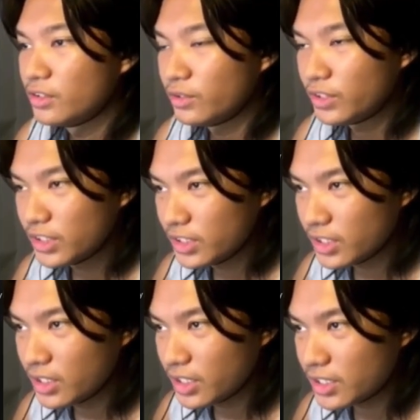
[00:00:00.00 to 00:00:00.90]
So this
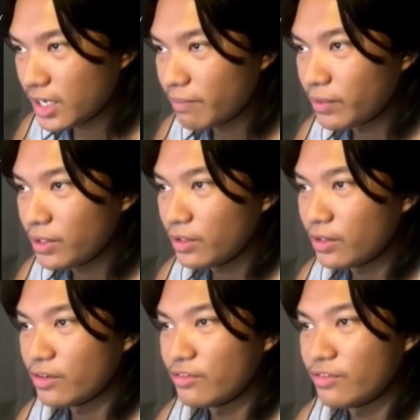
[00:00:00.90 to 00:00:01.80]
is an example
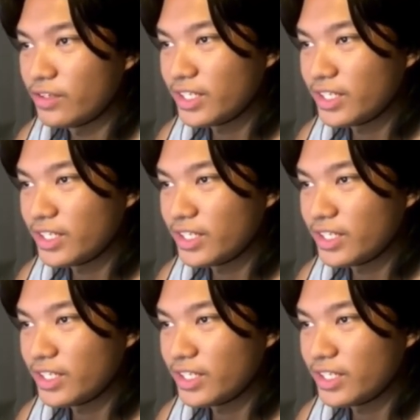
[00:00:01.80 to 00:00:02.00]
of,